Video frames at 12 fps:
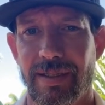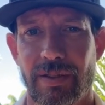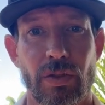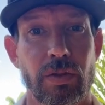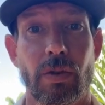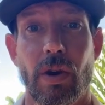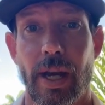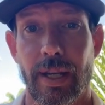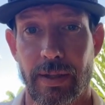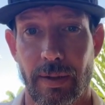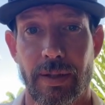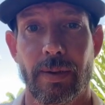try
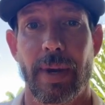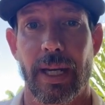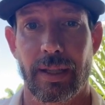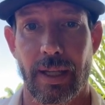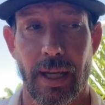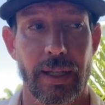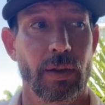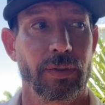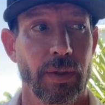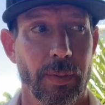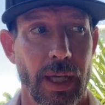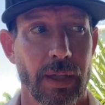to make the 8 off
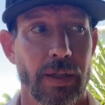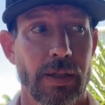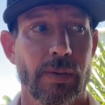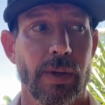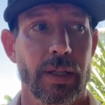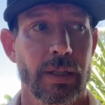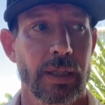the back of this one.